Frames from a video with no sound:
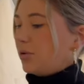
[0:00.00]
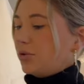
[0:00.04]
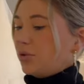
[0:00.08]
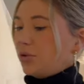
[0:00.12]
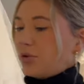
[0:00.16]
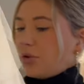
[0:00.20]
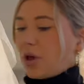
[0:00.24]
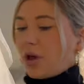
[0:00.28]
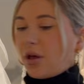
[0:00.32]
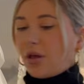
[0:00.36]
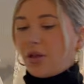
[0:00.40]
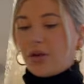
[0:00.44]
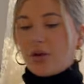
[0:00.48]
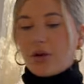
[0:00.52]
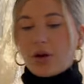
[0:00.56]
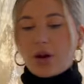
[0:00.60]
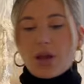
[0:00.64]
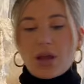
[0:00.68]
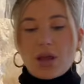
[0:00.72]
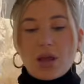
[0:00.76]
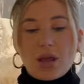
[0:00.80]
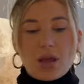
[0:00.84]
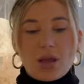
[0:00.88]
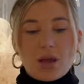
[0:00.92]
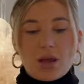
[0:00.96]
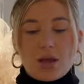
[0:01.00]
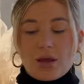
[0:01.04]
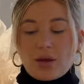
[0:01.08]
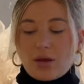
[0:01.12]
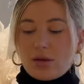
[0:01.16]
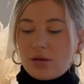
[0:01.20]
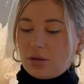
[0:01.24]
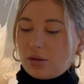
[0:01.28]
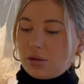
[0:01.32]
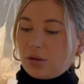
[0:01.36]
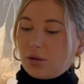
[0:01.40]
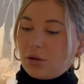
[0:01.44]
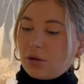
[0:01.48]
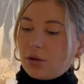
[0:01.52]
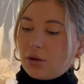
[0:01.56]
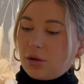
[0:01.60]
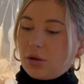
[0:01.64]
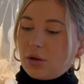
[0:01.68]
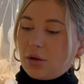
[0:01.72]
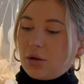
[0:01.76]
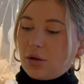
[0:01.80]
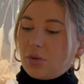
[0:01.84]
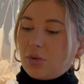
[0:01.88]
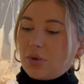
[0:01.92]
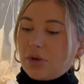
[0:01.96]
the other hand.
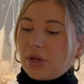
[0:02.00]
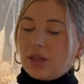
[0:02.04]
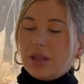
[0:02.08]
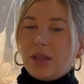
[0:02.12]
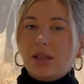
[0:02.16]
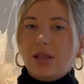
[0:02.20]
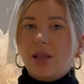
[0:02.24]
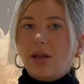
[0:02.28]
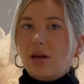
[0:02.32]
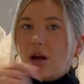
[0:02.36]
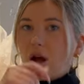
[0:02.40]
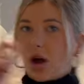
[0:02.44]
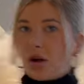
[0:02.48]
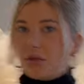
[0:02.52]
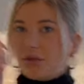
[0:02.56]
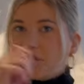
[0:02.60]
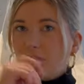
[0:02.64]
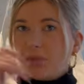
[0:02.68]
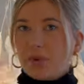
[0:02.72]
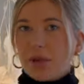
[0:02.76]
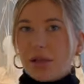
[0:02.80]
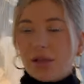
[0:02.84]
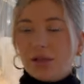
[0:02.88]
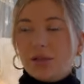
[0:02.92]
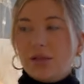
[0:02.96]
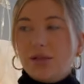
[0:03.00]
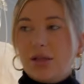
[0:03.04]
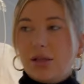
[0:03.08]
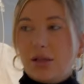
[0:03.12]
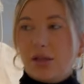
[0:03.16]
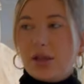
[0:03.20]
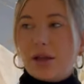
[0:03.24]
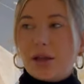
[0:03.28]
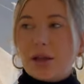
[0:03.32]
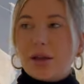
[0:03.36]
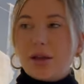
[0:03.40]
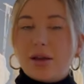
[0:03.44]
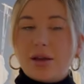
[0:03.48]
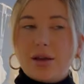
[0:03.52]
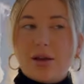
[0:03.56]
I need like the coffee beans to like.